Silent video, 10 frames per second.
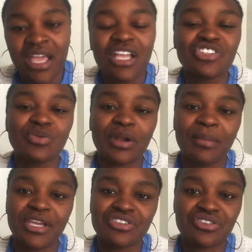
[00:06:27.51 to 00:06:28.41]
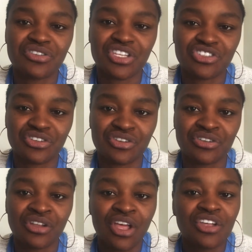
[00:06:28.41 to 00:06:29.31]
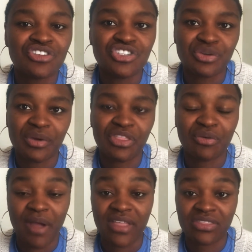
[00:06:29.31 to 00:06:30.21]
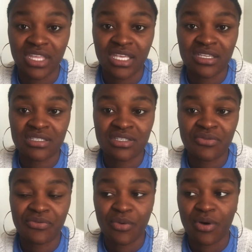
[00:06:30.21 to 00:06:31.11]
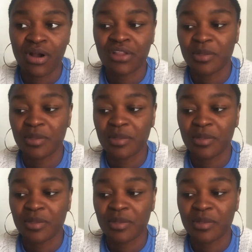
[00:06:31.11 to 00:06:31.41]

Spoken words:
because you want to make sure that you're doing the right things for